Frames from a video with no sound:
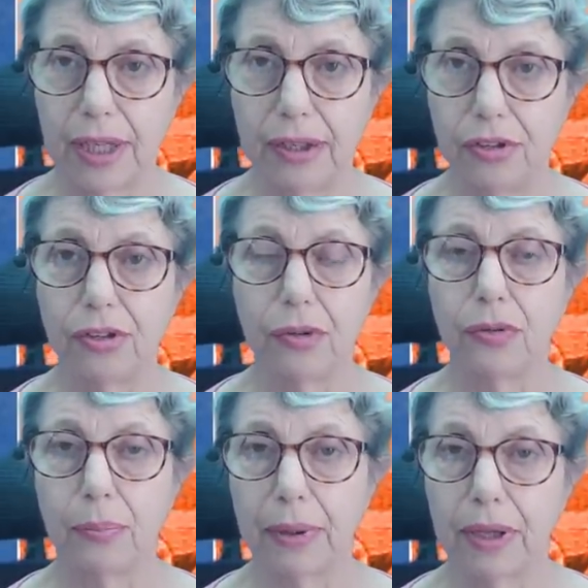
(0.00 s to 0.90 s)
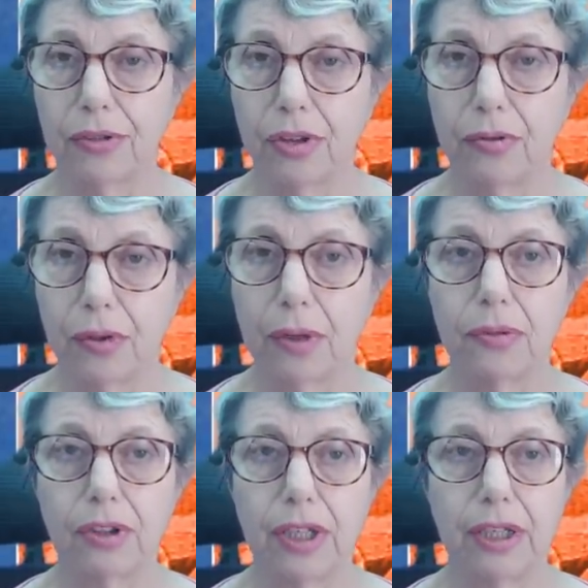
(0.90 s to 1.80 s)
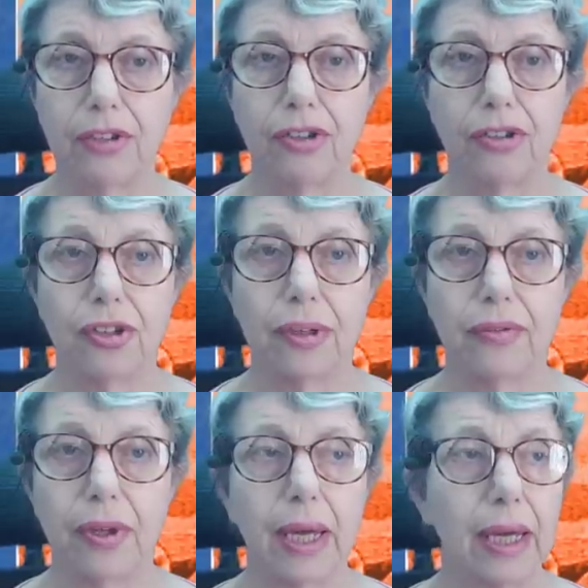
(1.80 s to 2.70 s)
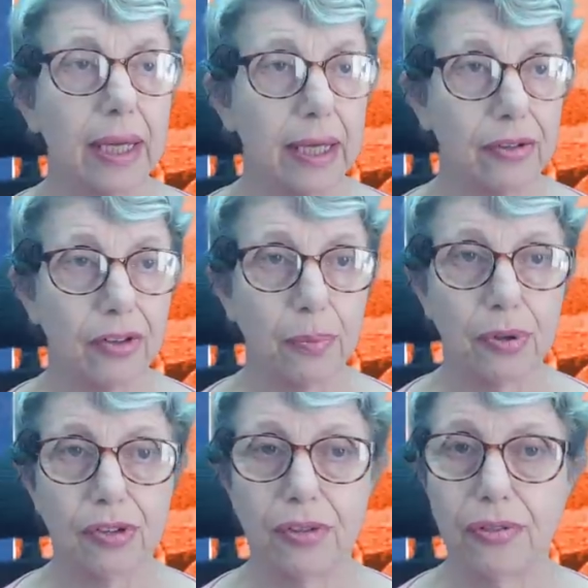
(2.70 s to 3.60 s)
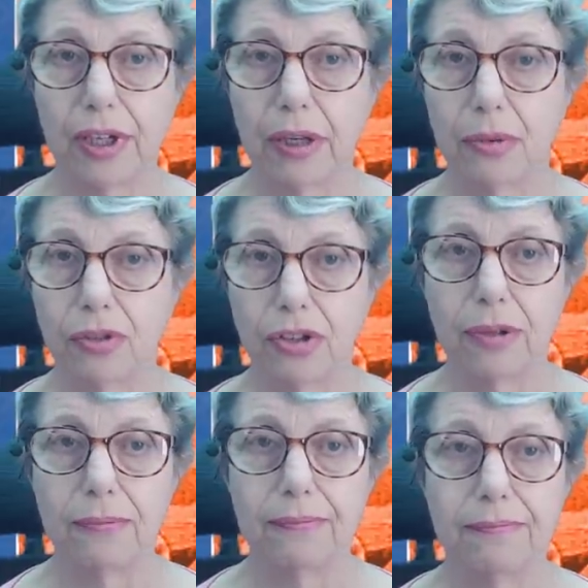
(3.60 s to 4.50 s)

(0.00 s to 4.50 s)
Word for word: into the Belt and Road Initiative. Here's the Pacific Ocean.